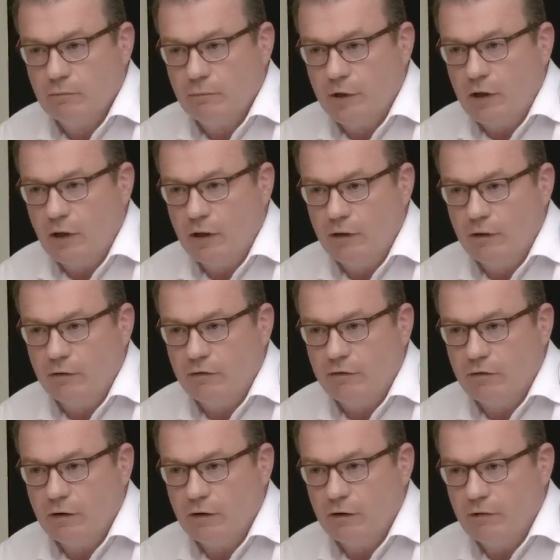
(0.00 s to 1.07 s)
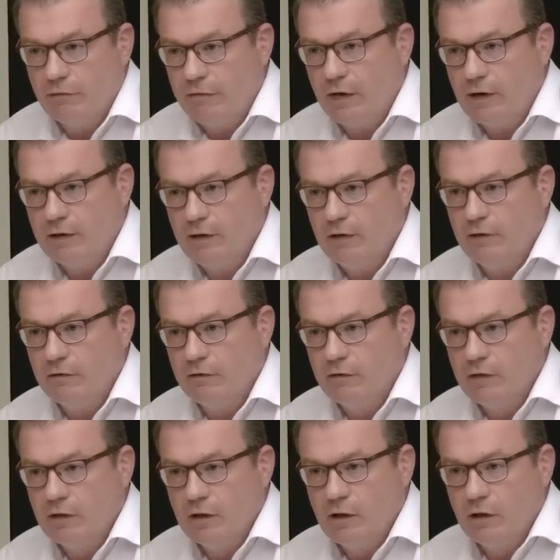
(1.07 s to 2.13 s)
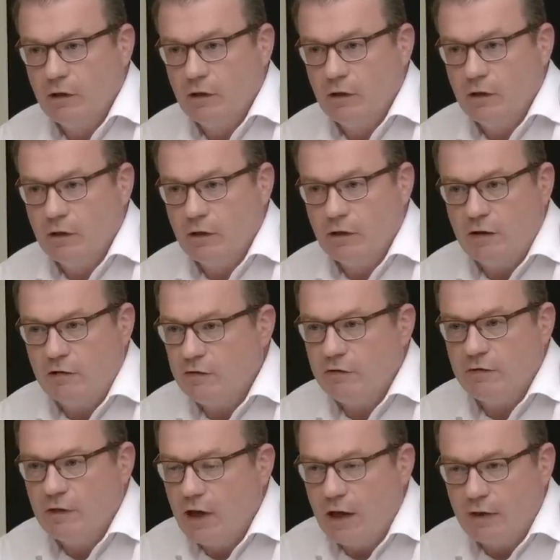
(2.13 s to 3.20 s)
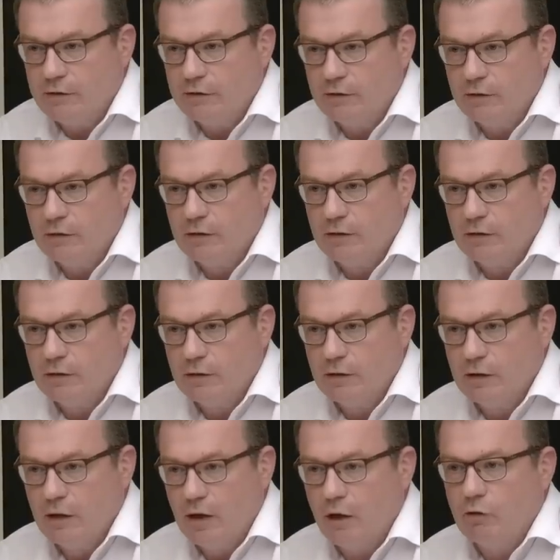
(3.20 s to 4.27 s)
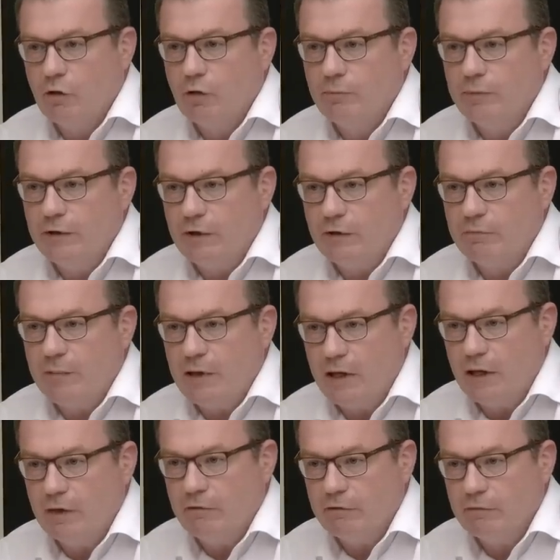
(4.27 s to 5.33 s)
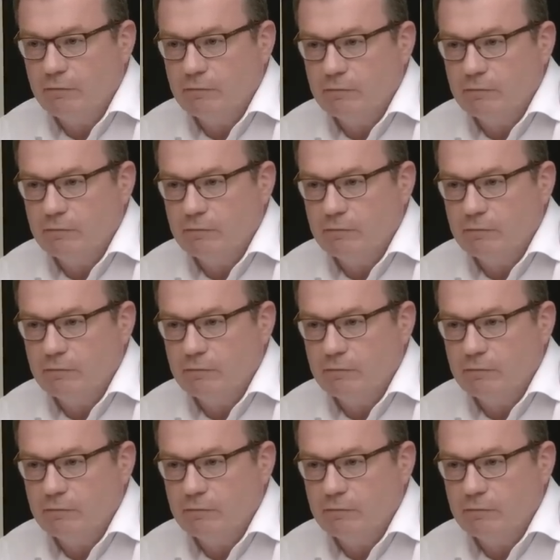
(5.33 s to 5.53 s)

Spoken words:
Because the fact is, this is not how companies behave.